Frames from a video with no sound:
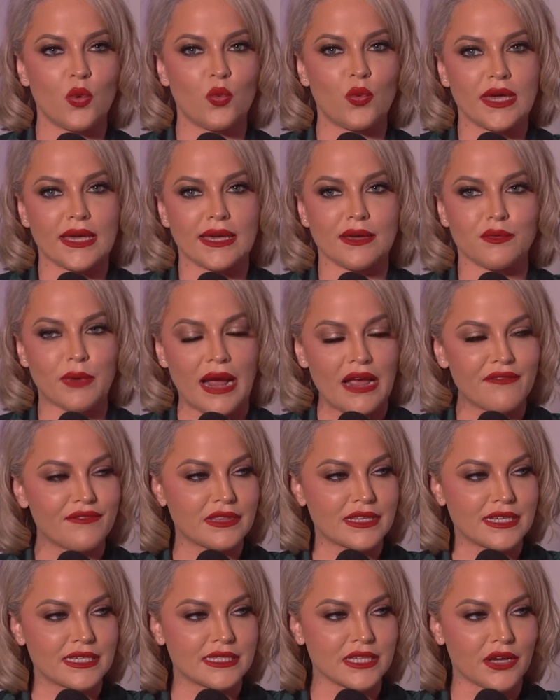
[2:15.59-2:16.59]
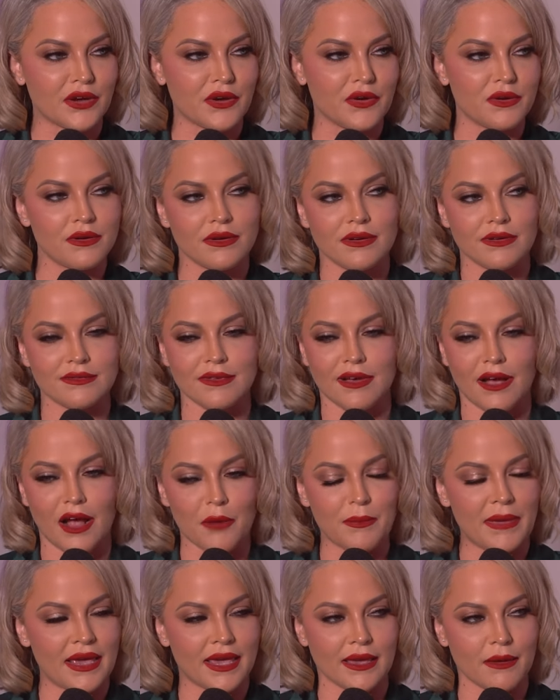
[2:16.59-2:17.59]
we rightfully so
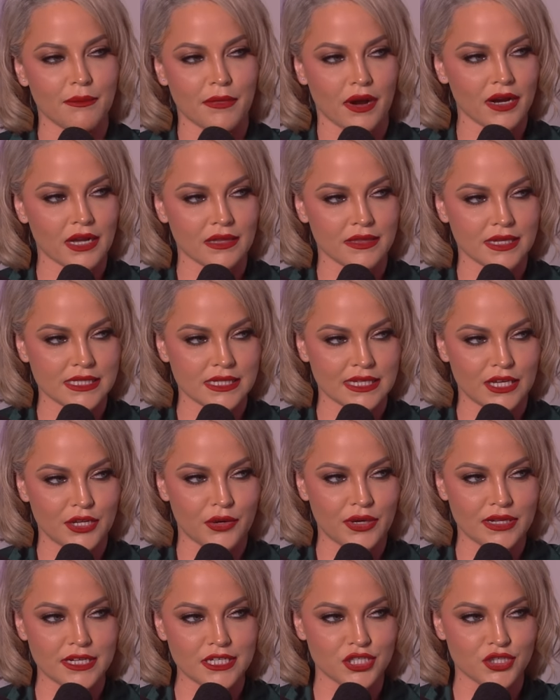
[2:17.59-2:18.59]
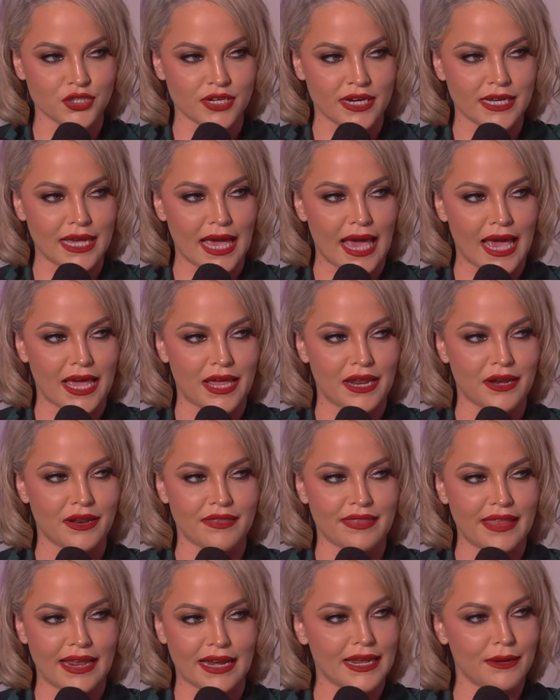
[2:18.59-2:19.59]
are making a mark in this you know industry
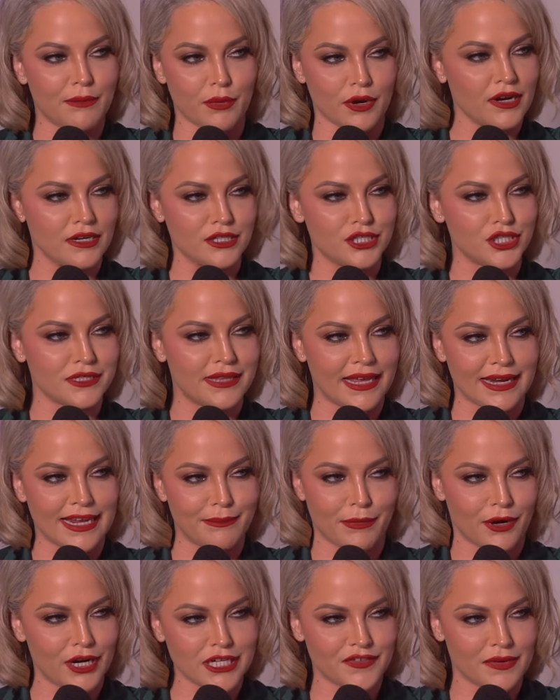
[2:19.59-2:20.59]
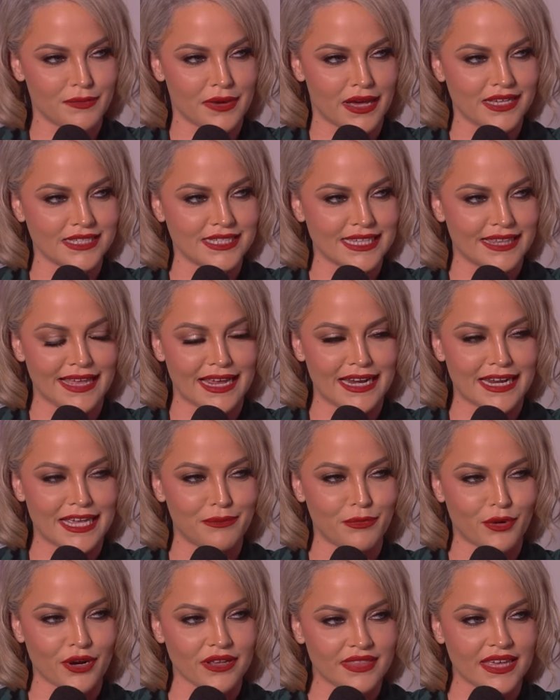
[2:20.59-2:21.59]
and they need merch they need merch exactly. from us and they
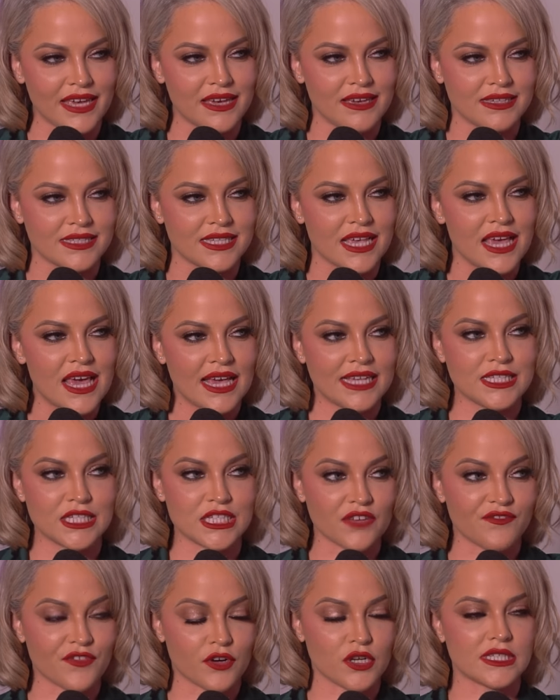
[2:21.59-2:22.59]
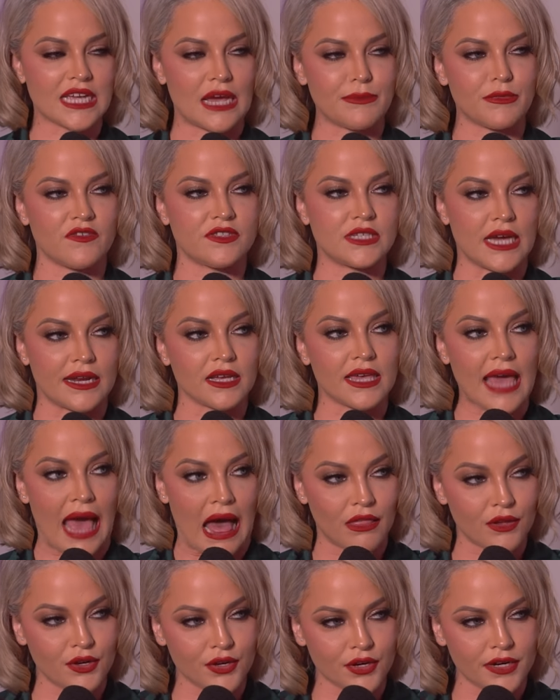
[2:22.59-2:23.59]
need more things is this the first time you've done a
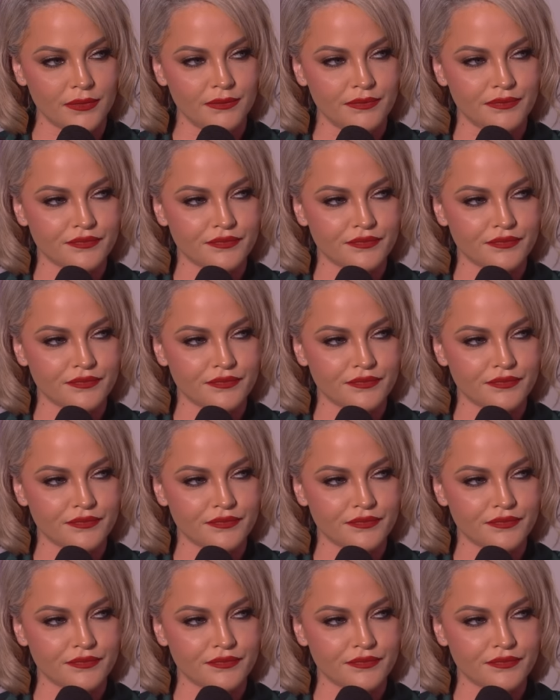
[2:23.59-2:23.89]
calendar